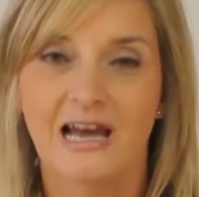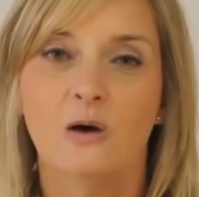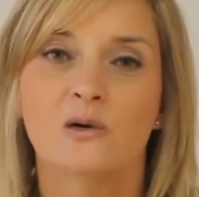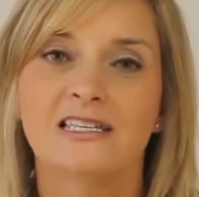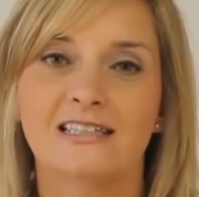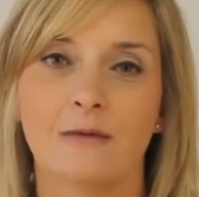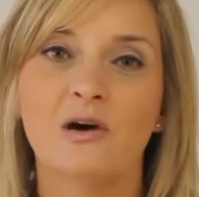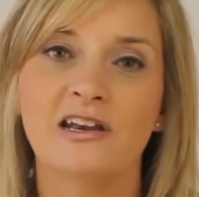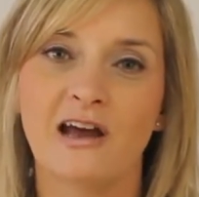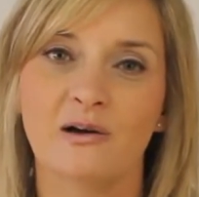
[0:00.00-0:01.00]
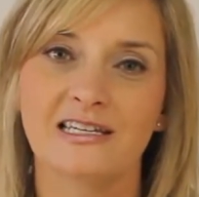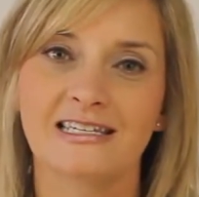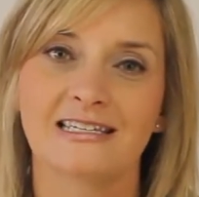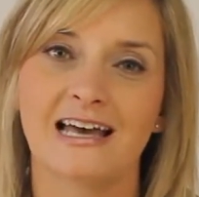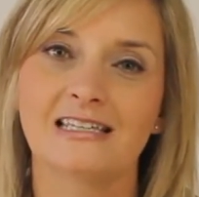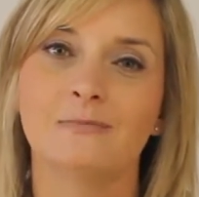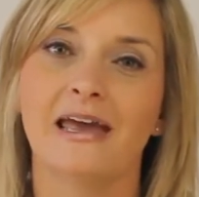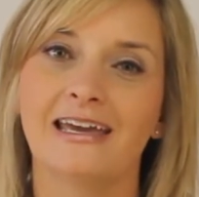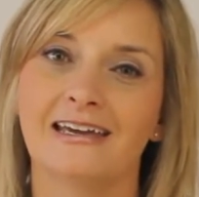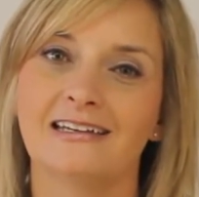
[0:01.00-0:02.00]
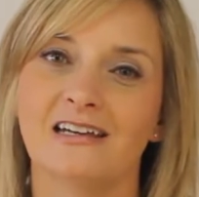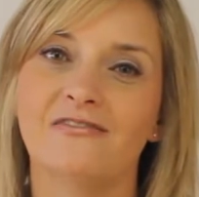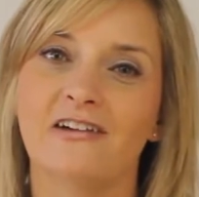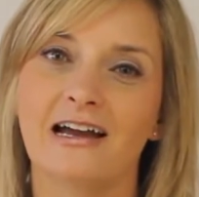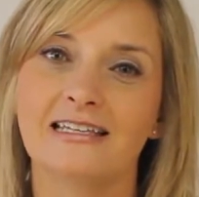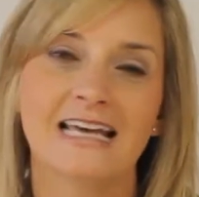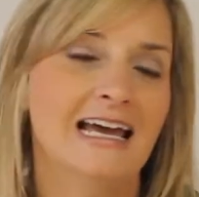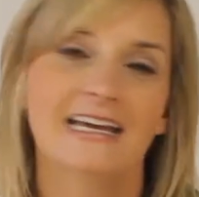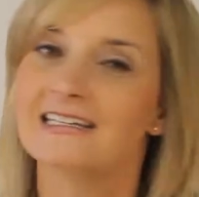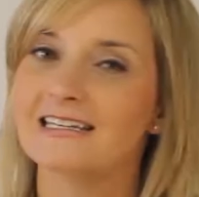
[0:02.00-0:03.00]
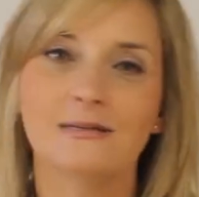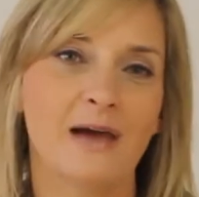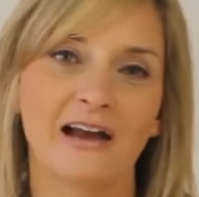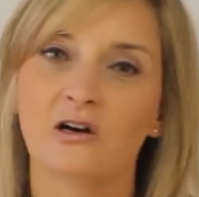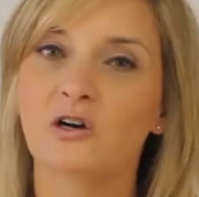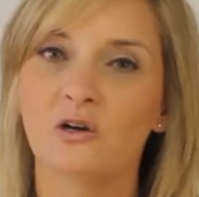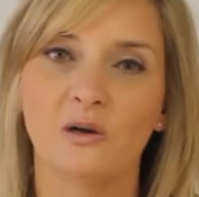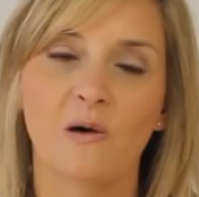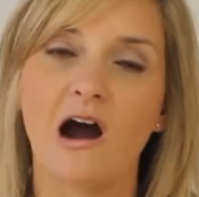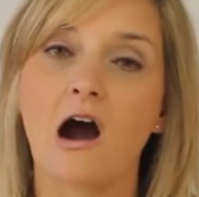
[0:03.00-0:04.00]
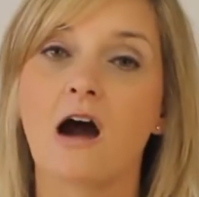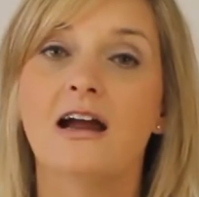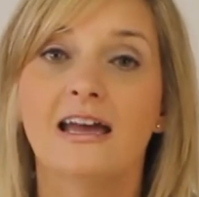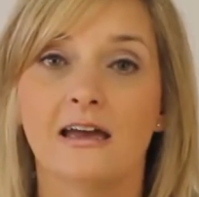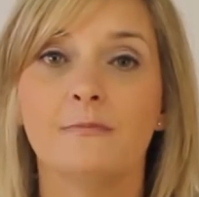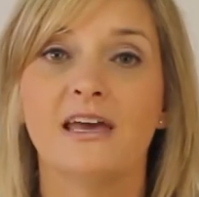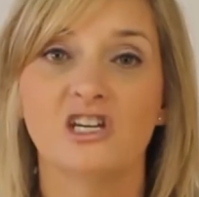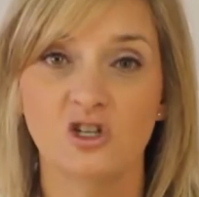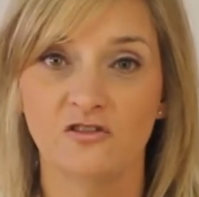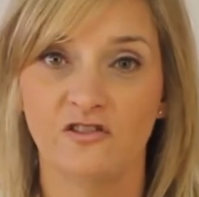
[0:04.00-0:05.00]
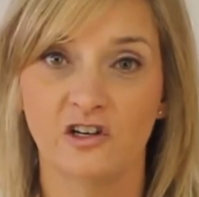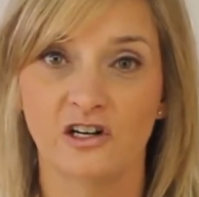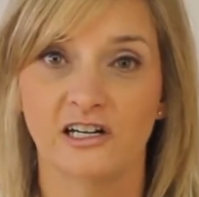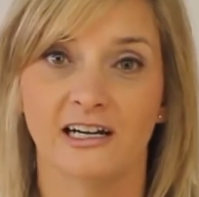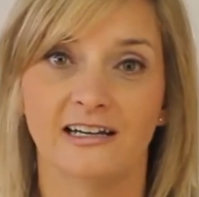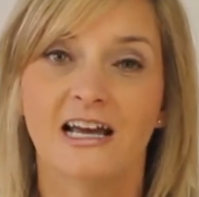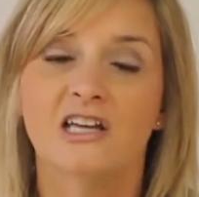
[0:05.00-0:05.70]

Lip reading: When someone notices us making a difference, it doesn't matter who you are, it makes you feel good.